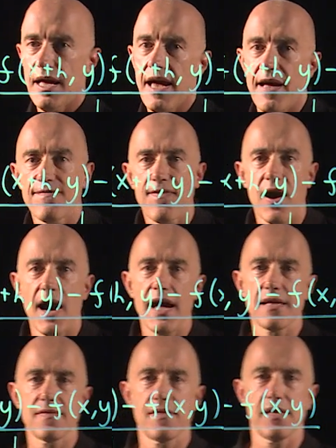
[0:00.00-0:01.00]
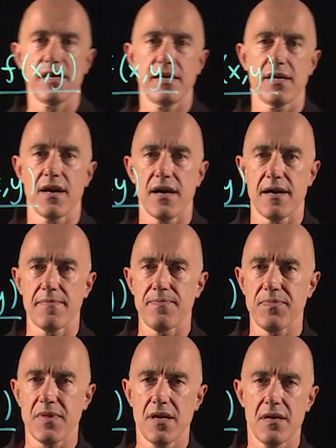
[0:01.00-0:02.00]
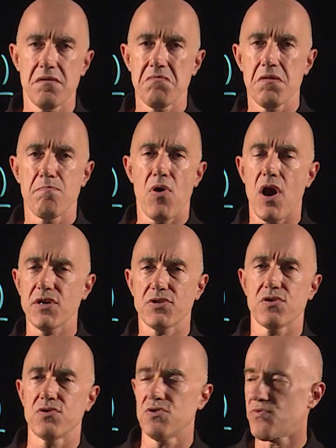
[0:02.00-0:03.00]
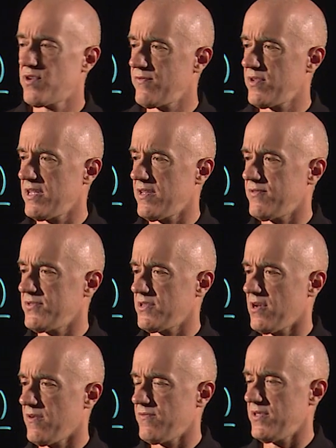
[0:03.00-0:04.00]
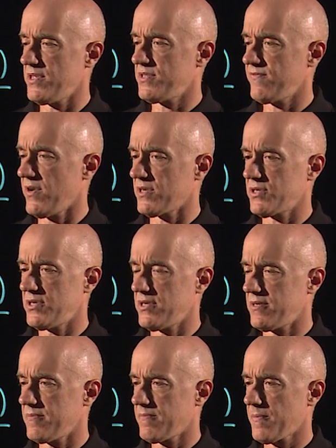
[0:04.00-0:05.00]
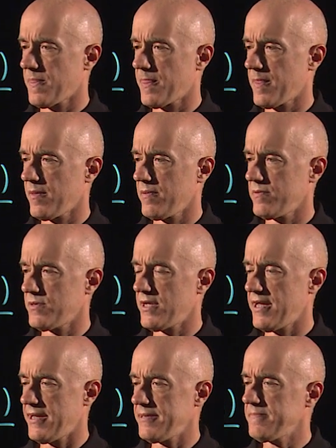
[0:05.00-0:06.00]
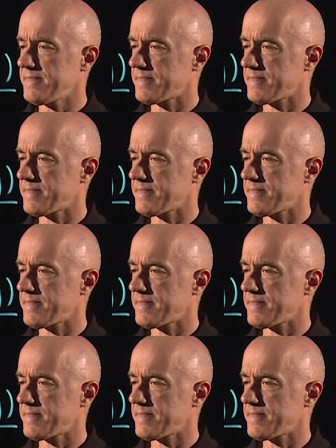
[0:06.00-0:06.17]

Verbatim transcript: And find the um, partial derivatives of this function. Okay?